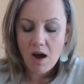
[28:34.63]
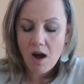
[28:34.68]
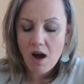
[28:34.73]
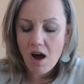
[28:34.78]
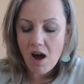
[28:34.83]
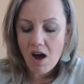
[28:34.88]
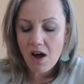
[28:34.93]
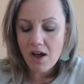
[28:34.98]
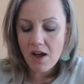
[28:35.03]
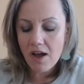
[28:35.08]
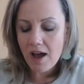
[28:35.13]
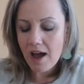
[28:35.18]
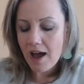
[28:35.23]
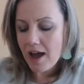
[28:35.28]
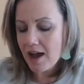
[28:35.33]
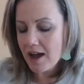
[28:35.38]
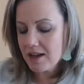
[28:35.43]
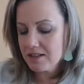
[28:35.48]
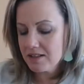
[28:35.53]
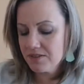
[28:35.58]
All
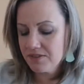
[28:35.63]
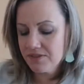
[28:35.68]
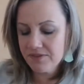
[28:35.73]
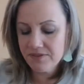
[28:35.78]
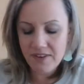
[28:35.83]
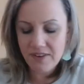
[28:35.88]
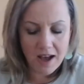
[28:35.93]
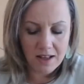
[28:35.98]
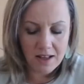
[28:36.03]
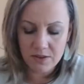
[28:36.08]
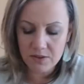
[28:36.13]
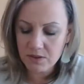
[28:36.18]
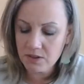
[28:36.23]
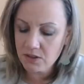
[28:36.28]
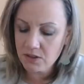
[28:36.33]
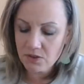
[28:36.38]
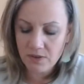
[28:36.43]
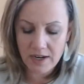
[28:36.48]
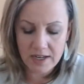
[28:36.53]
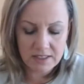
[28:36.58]
eyes followed the
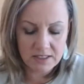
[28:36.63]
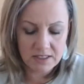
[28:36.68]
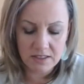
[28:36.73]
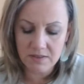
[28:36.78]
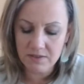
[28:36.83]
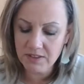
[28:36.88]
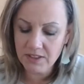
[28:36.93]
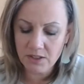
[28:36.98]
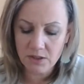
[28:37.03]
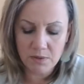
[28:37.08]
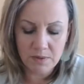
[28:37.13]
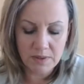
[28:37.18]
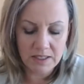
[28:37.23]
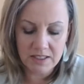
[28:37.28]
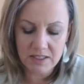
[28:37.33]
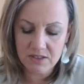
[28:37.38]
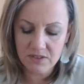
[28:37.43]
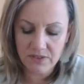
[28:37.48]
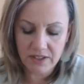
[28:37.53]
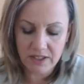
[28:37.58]
direction of Little
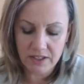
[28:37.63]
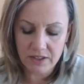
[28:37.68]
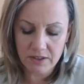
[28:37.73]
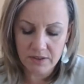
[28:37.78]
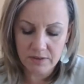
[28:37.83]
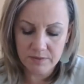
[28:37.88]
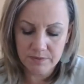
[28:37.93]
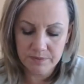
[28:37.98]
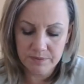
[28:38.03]
Willie's finger.